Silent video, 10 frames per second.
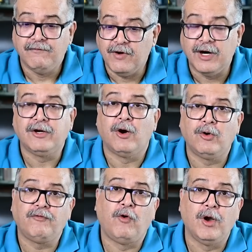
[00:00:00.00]
worked
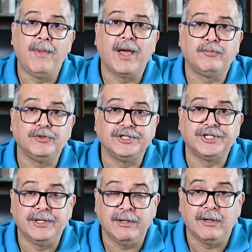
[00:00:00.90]
out a fallback
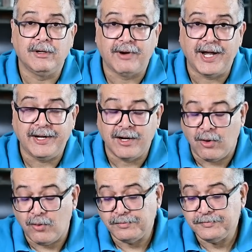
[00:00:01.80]
position right now.